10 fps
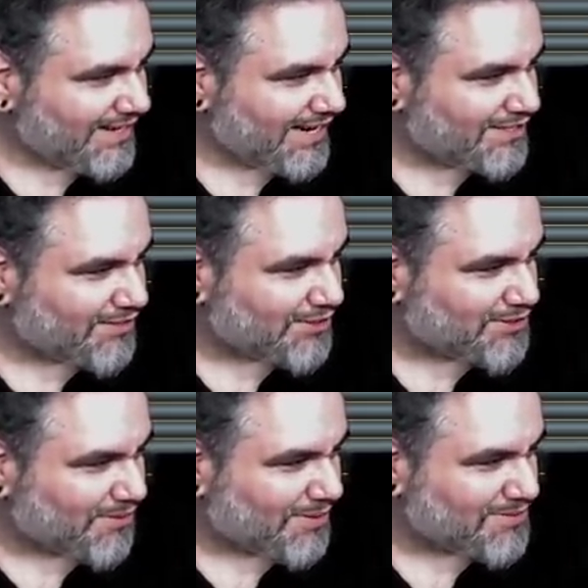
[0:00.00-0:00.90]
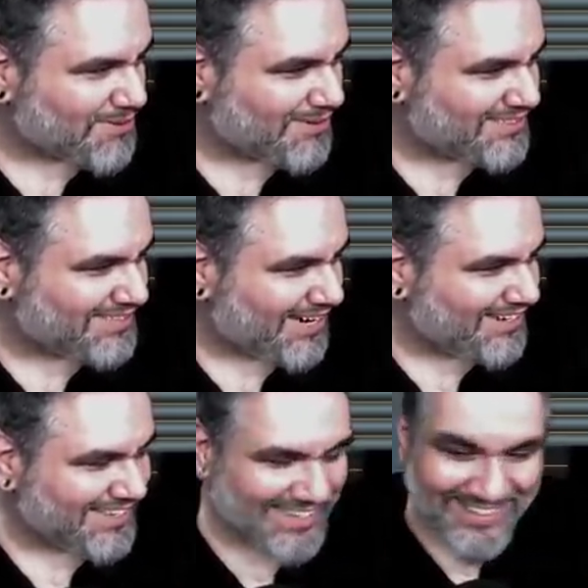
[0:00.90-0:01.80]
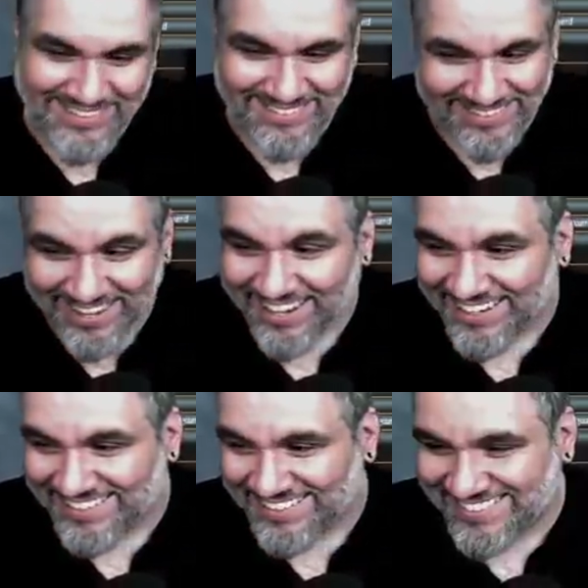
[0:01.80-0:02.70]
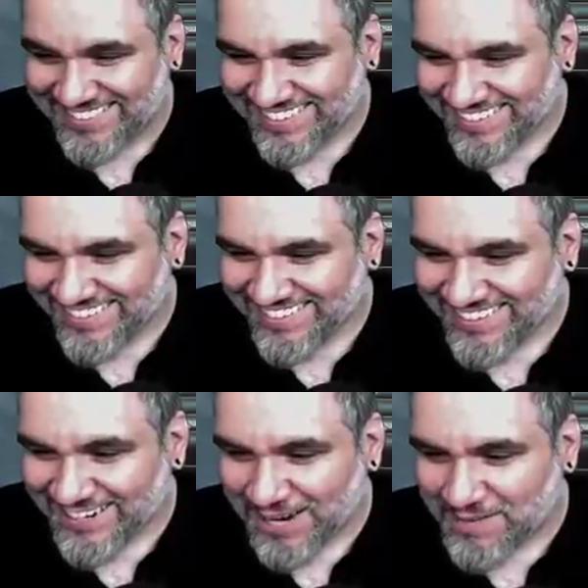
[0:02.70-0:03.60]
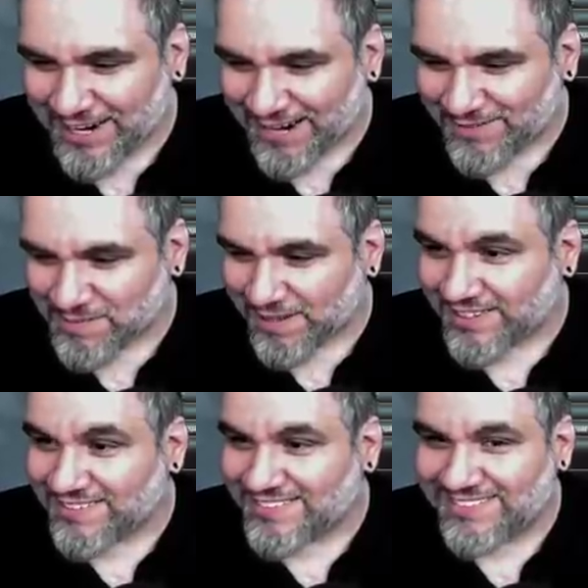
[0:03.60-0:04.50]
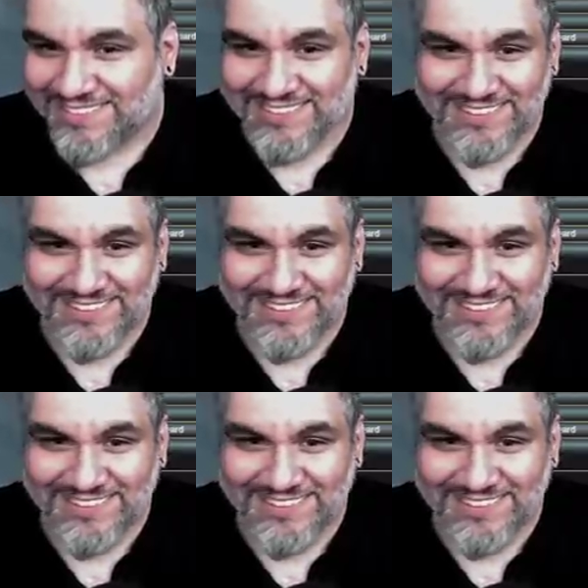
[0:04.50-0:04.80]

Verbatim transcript: I got Torrential Worms when I went to Thailand. Yikes. You gotta be careful about those.